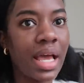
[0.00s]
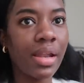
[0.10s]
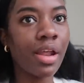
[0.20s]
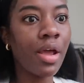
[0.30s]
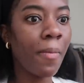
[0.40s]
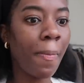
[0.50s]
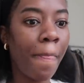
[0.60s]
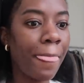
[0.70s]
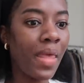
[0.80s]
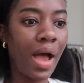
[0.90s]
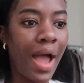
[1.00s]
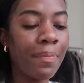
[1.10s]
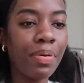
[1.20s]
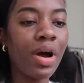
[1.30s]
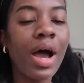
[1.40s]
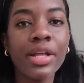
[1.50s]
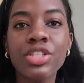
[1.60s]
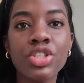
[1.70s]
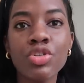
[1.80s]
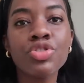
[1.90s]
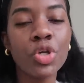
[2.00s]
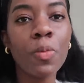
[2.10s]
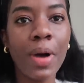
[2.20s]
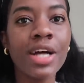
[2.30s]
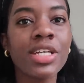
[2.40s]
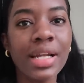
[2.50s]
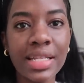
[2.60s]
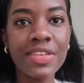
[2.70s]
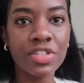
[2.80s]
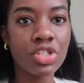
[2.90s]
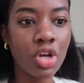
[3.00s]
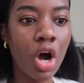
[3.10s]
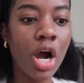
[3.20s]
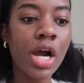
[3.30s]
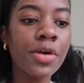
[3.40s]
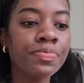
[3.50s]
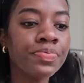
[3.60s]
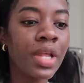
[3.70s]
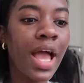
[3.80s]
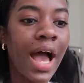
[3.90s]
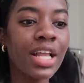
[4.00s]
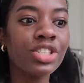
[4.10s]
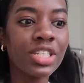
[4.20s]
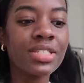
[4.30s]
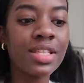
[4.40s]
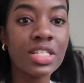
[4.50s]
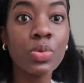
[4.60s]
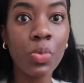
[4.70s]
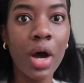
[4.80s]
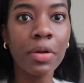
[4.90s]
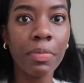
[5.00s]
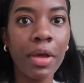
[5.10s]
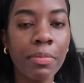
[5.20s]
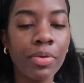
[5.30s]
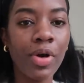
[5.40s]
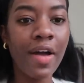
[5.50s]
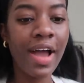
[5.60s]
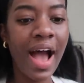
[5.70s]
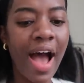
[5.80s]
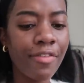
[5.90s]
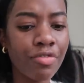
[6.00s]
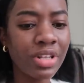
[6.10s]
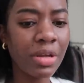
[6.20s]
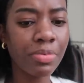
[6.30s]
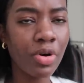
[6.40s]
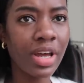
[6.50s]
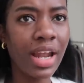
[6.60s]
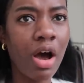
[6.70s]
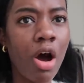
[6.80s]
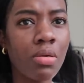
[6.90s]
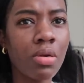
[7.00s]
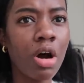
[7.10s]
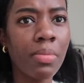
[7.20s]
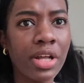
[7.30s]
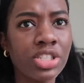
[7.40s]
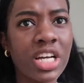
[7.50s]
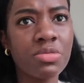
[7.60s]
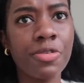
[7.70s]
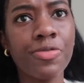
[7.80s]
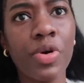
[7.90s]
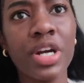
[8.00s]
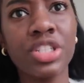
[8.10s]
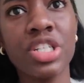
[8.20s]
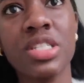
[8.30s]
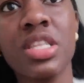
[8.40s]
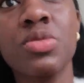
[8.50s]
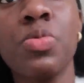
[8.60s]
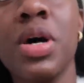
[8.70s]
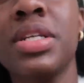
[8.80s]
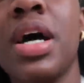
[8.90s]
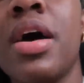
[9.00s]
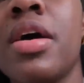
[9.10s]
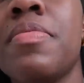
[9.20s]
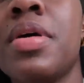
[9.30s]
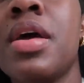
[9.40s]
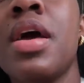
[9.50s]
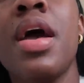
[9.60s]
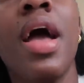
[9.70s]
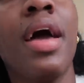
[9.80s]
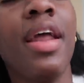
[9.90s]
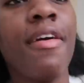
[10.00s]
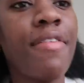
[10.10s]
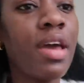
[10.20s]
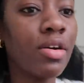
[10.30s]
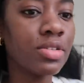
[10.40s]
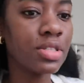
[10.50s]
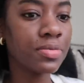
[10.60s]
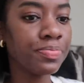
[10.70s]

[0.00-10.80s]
and I do too much and it leaves a scar, and it's just this one pimple. I haven't really broken out on my chest before. It's just this one time and I failed.